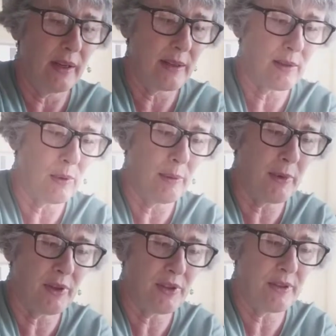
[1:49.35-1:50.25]
So what I'm
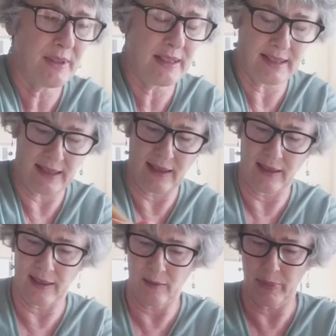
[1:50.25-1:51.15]
going to do is just get a
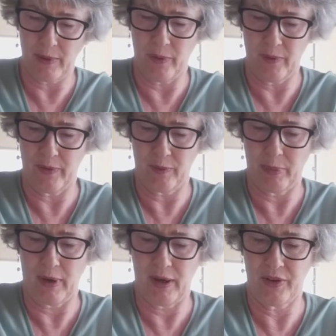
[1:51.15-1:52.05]
little bit on this
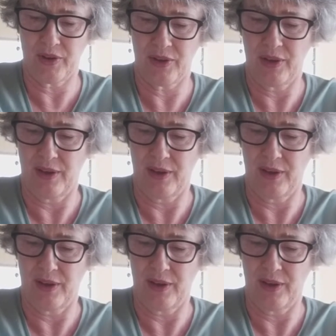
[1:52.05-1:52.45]
brush